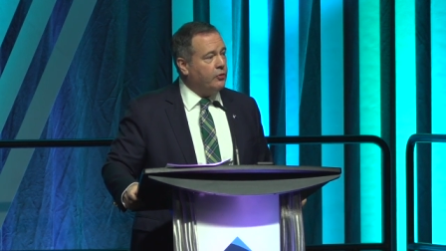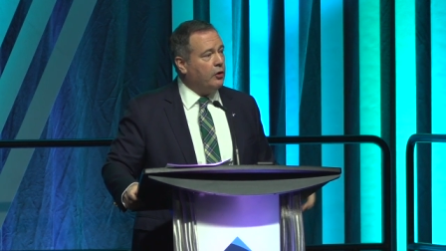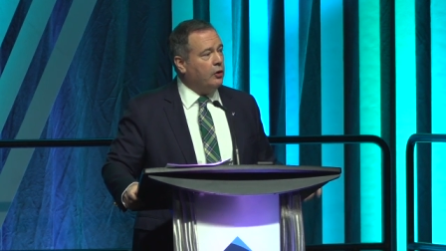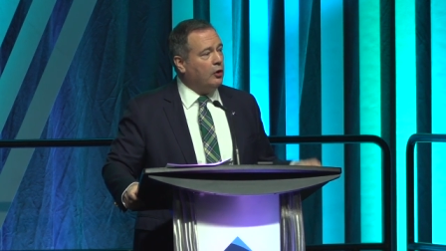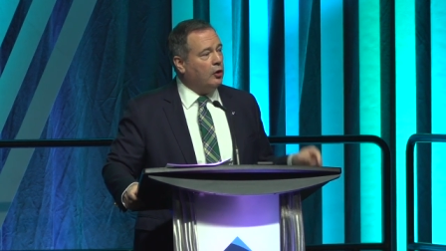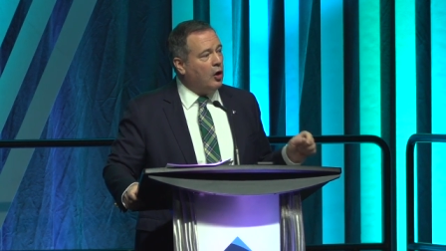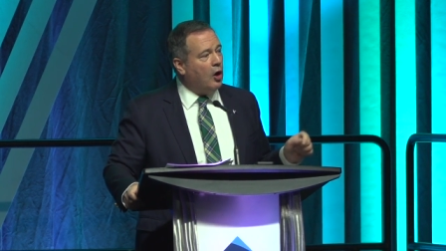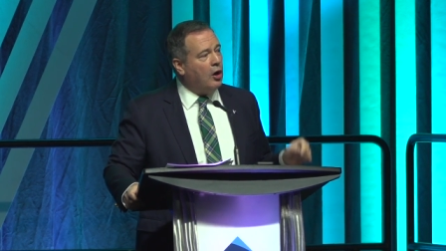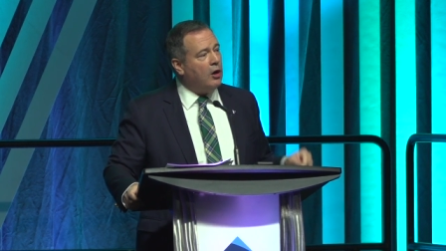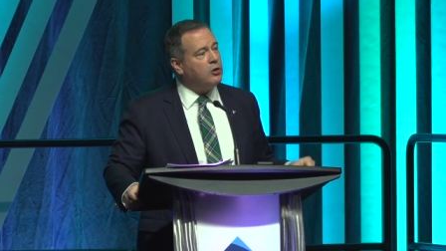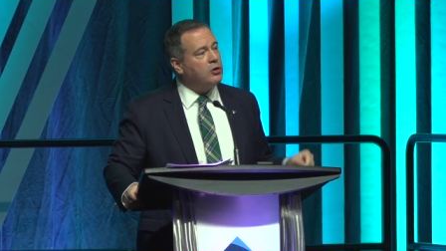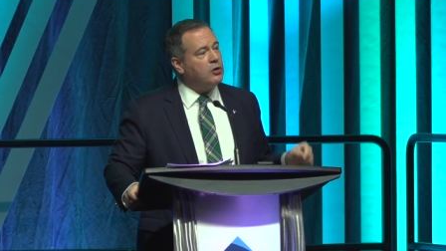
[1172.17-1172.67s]
the
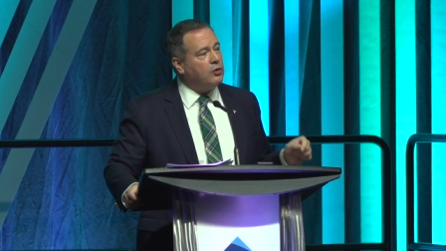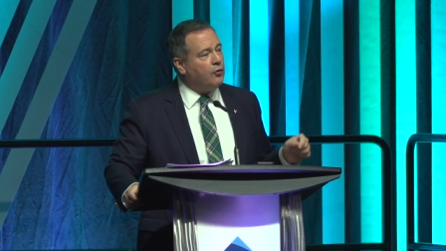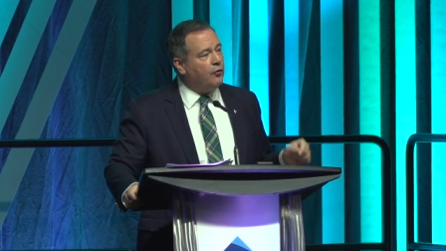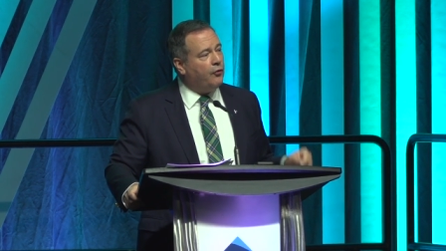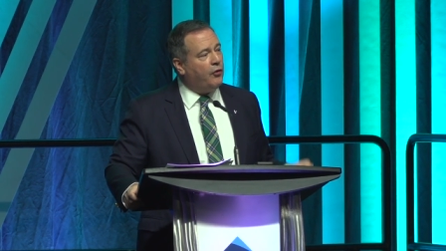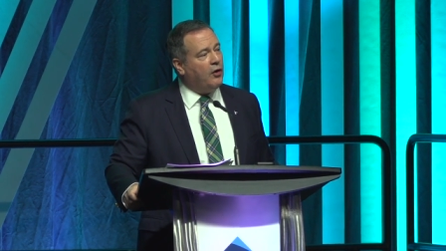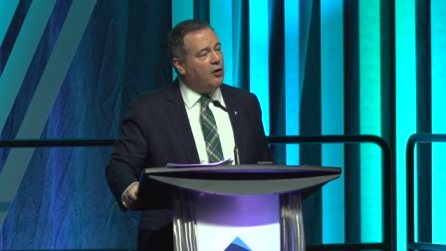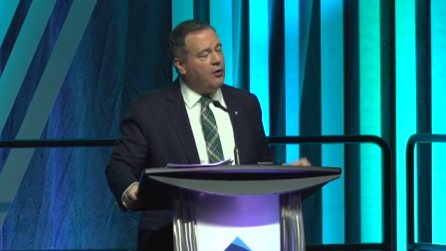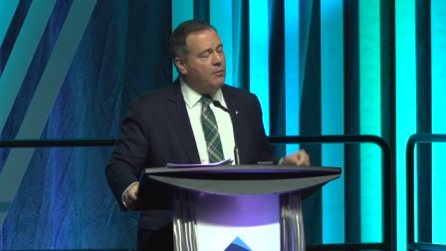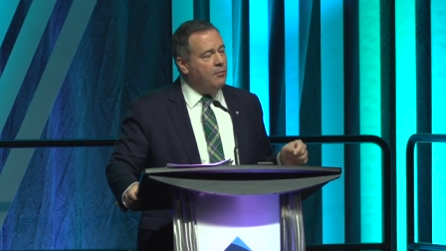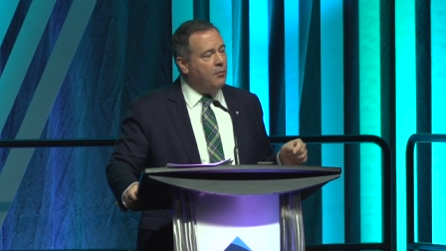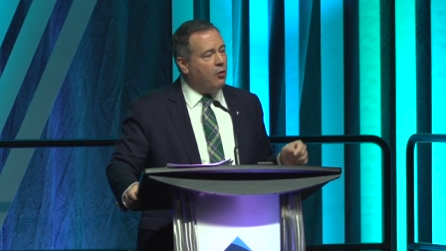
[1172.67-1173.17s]
largest
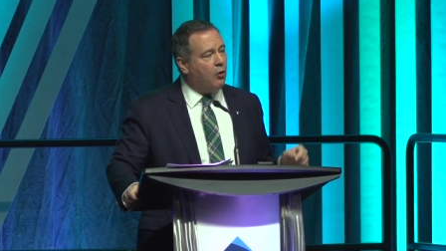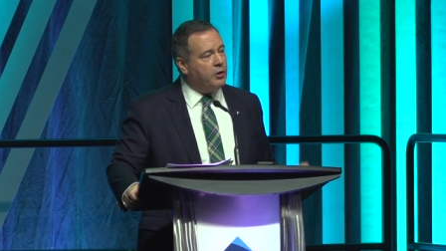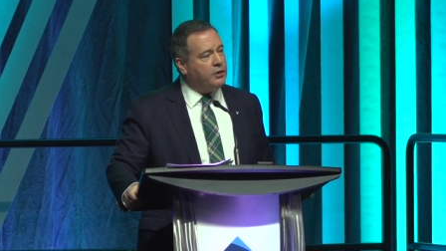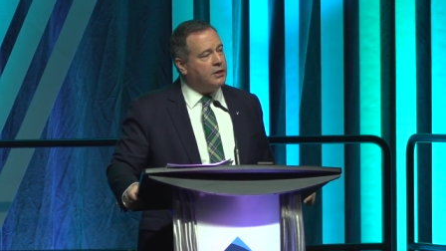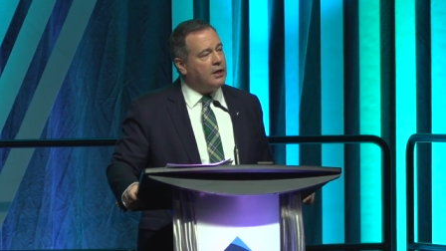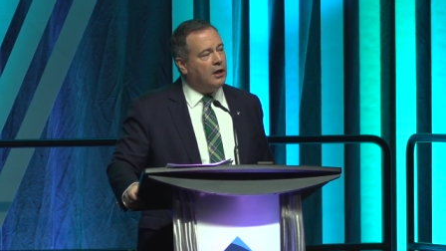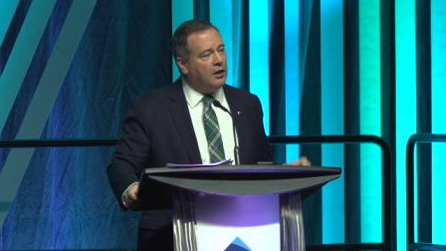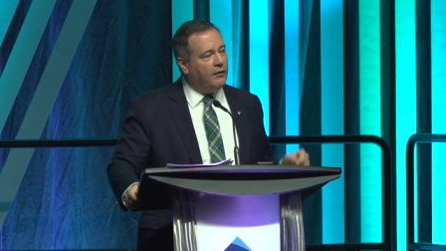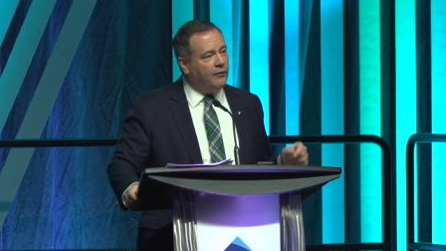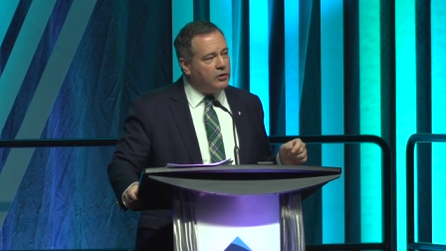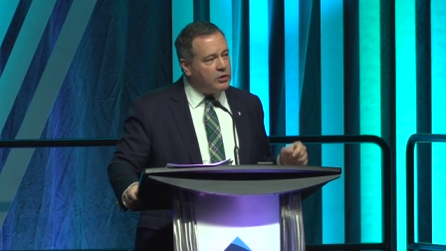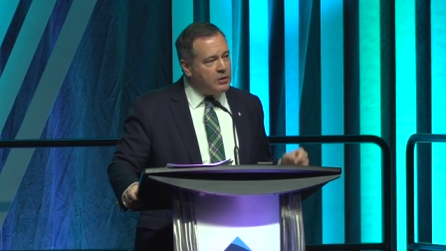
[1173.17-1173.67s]
film or
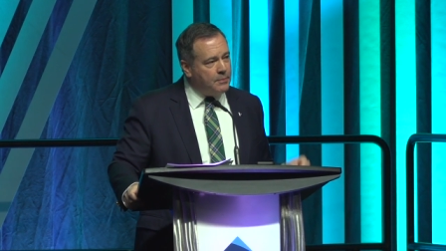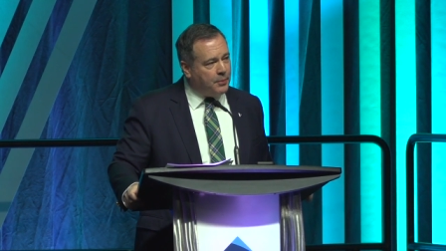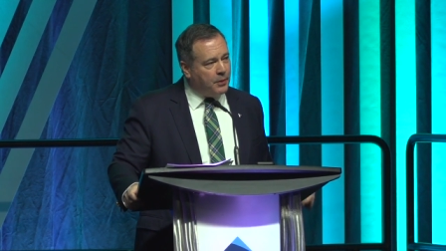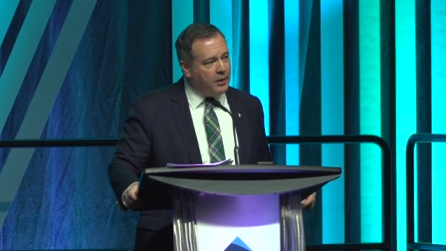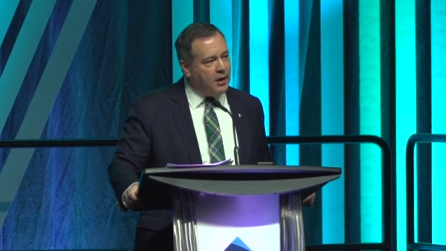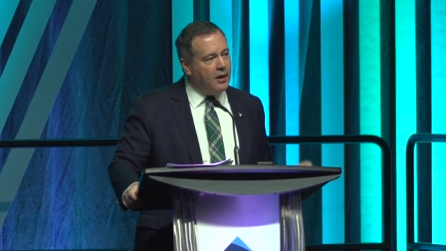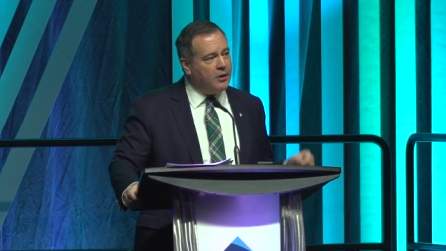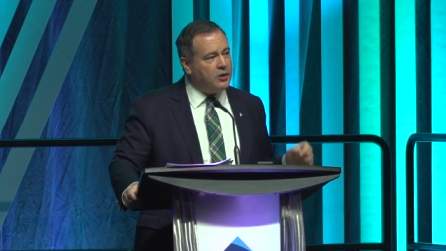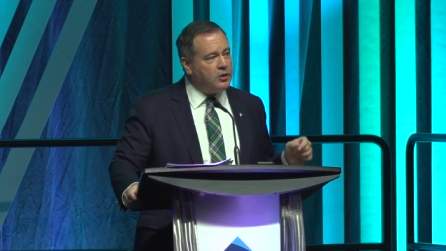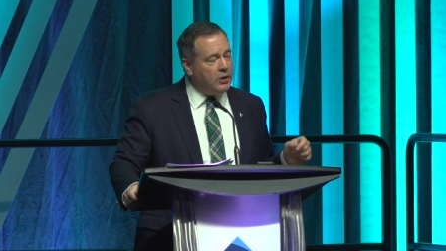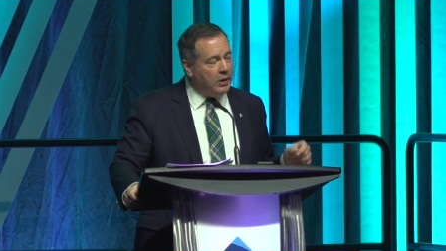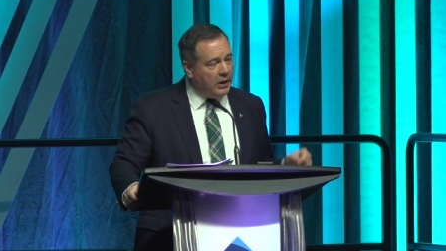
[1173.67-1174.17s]
television
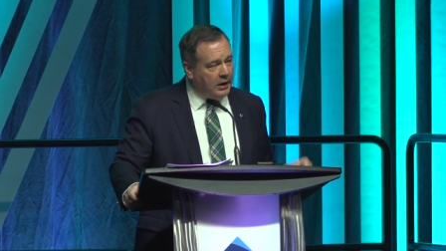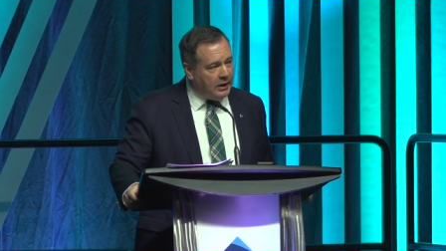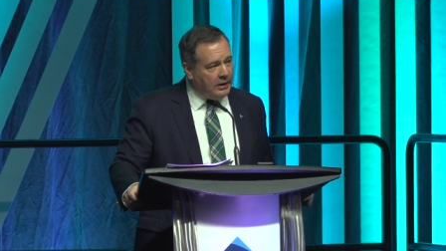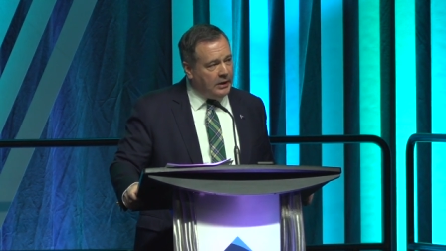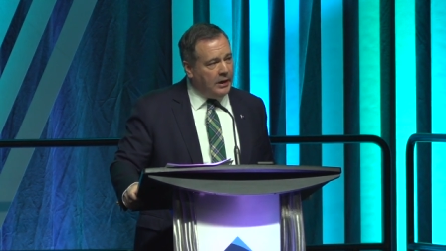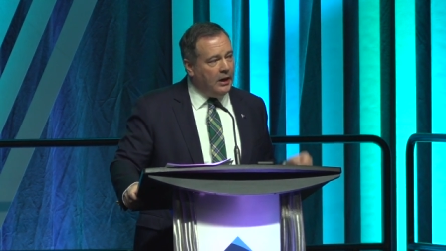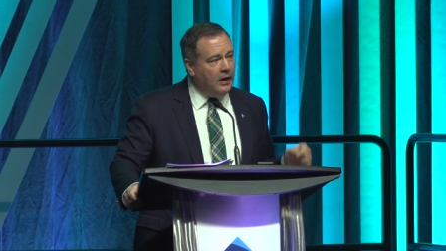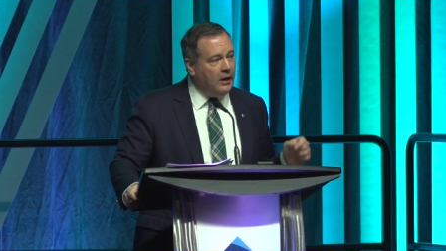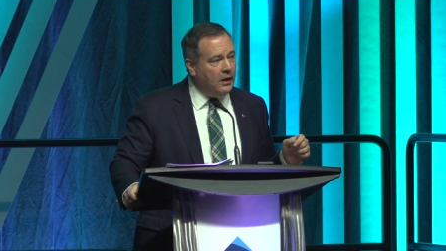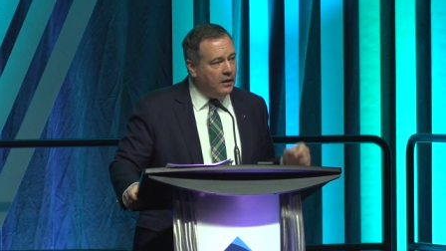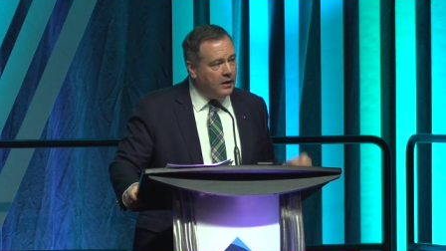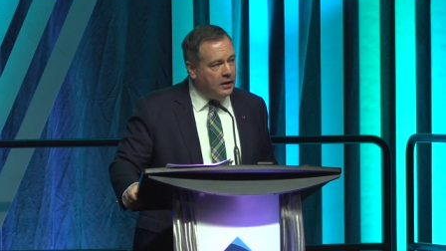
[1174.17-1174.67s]
production in
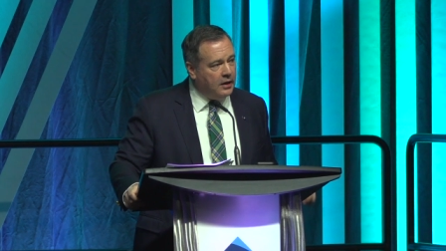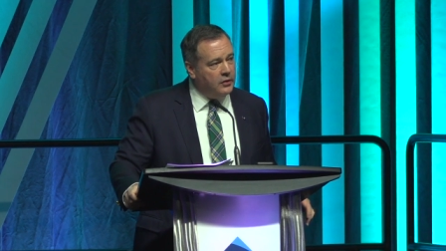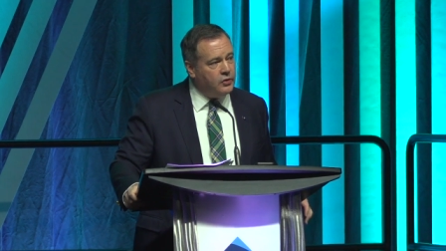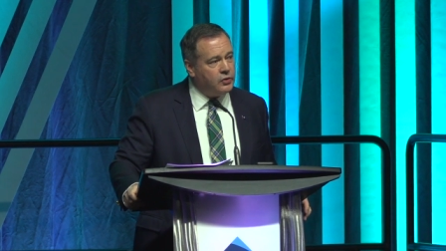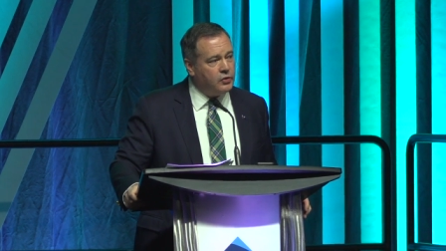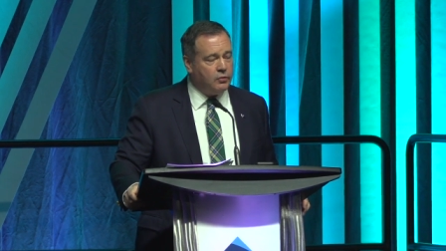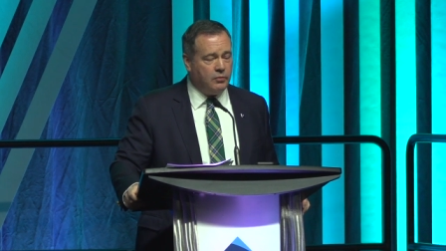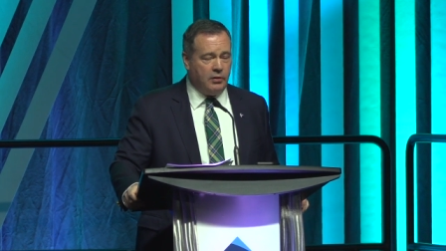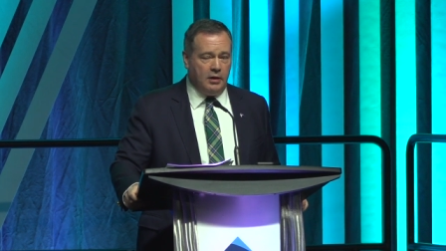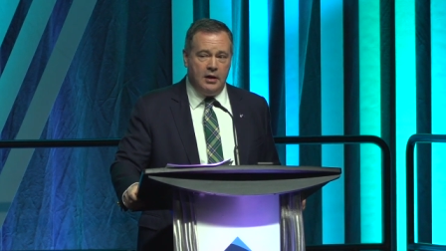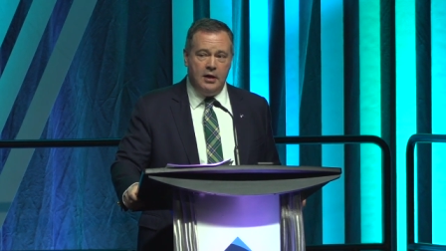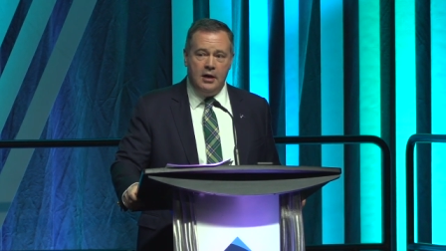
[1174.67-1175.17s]
Canadian
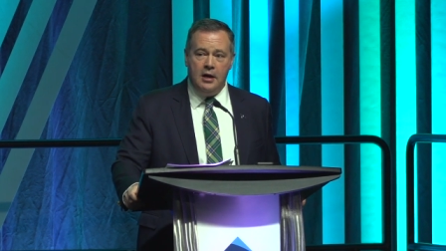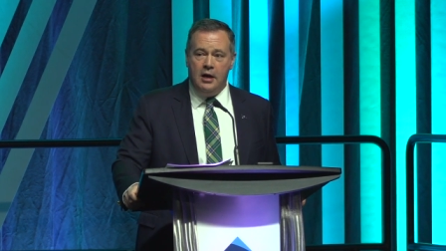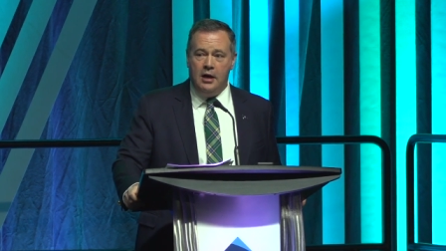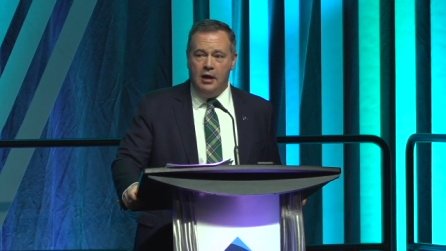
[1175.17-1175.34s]
history.